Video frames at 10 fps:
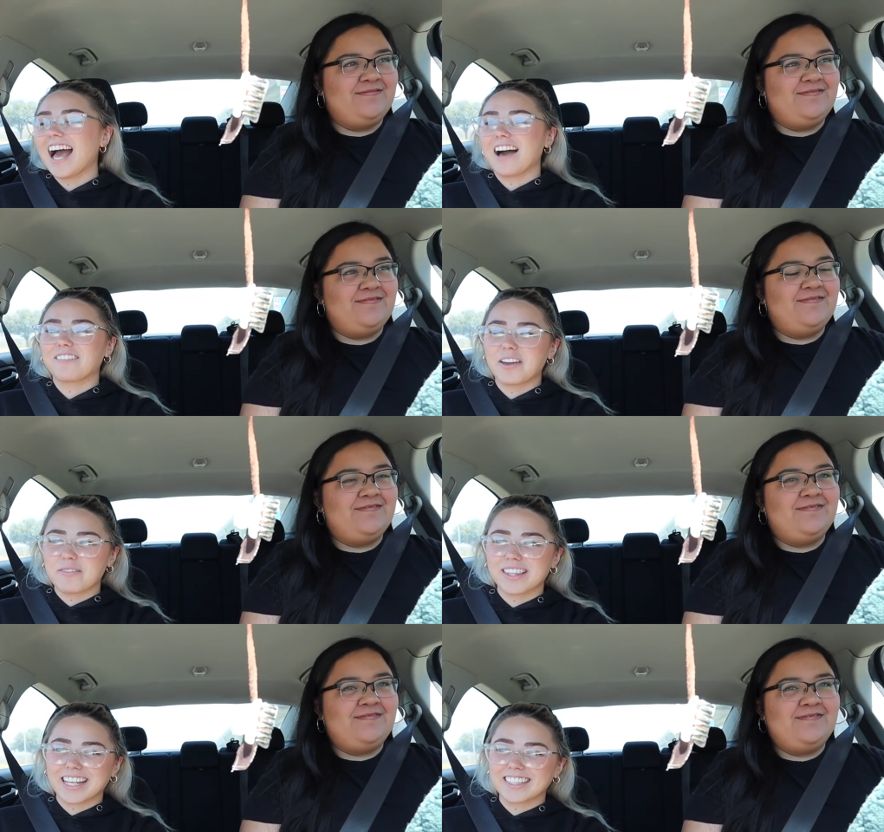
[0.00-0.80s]
Speaker 1: I'm
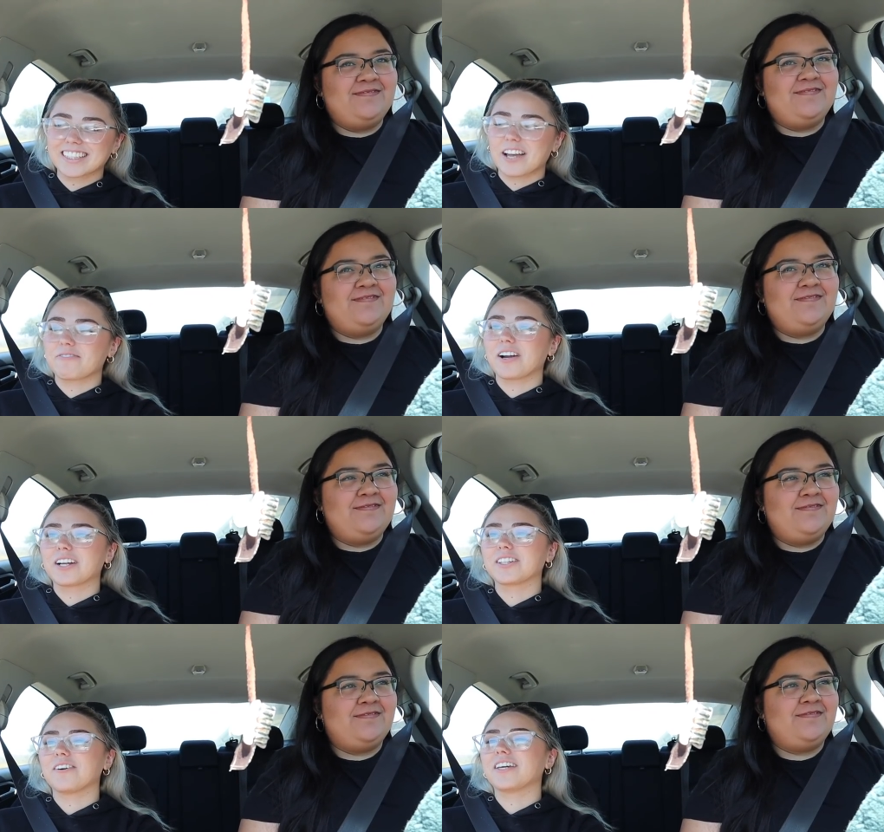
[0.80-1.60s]
keeping things like
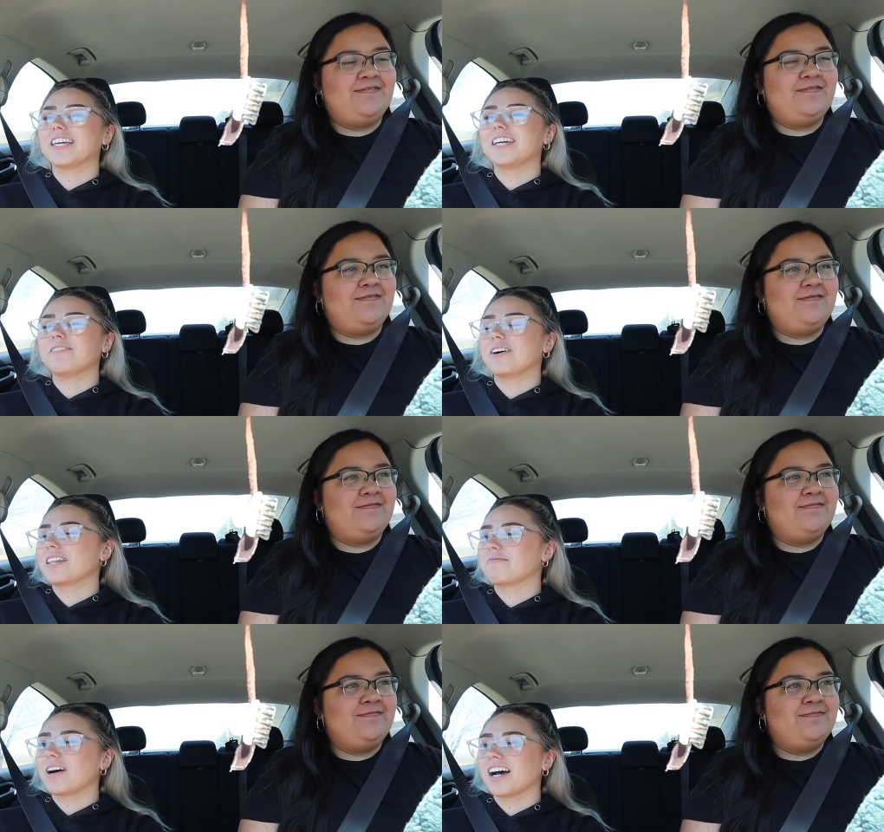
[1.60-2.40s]
very low-key
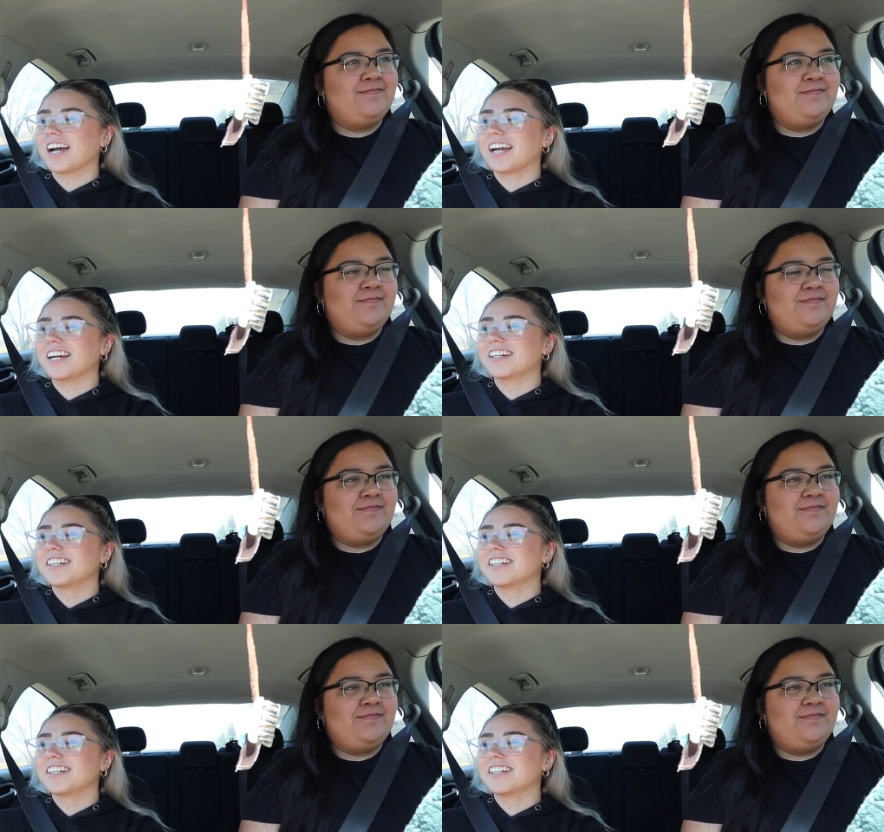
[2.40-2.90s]
with my